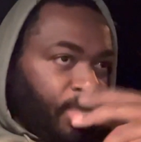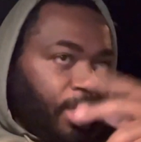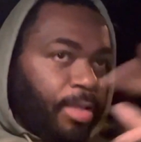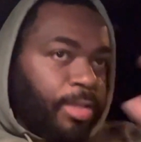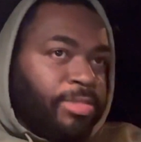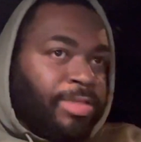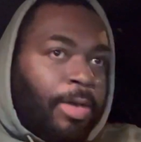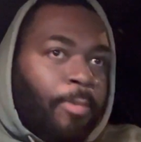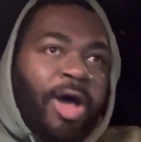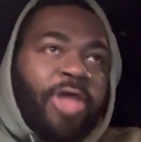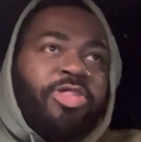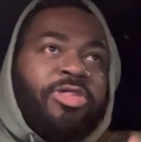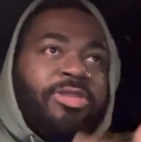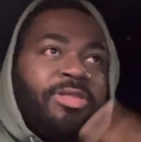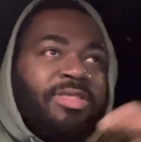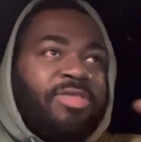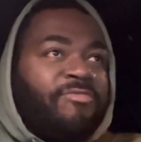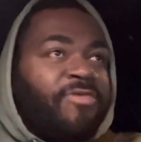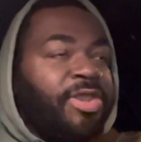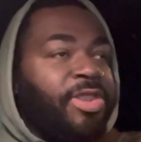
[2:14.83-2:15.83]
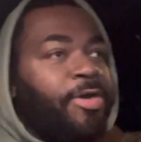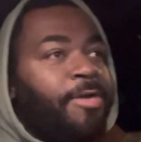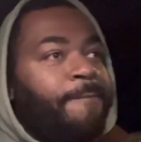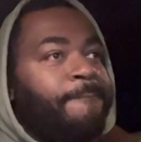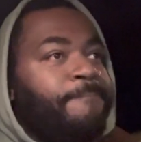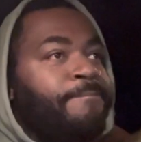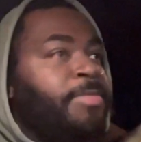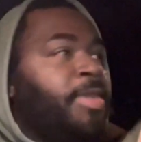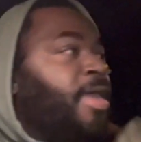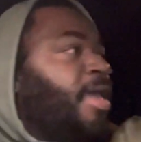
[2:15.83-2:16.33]
so I'm watching this video
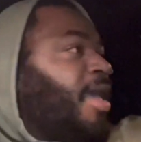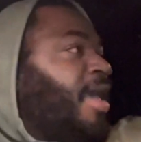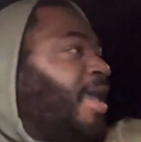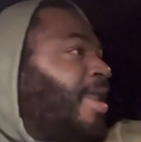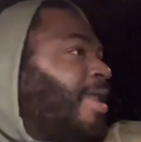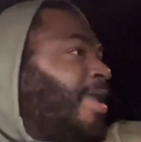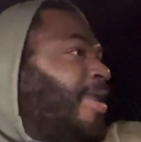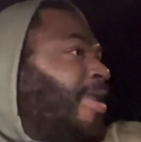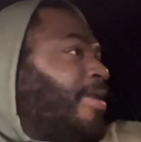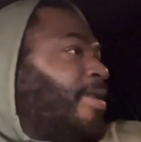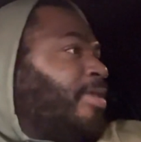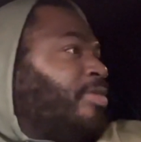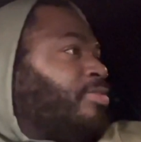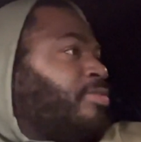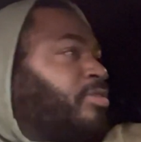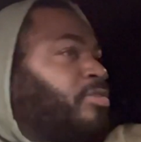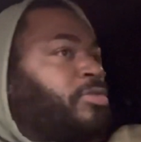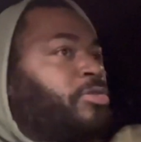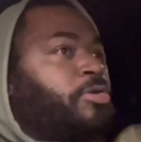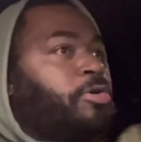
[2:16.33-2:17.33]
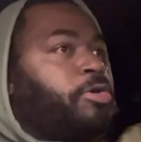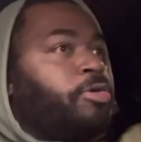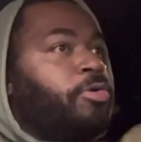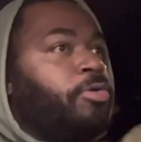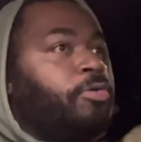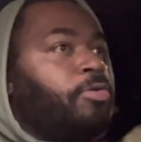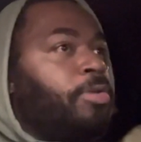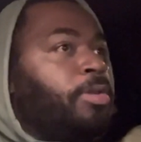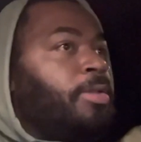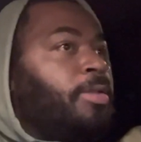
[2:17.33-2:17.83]
and it's this
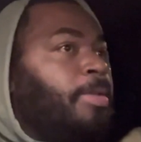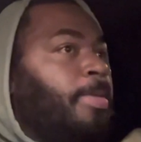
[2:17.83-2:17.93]
dude.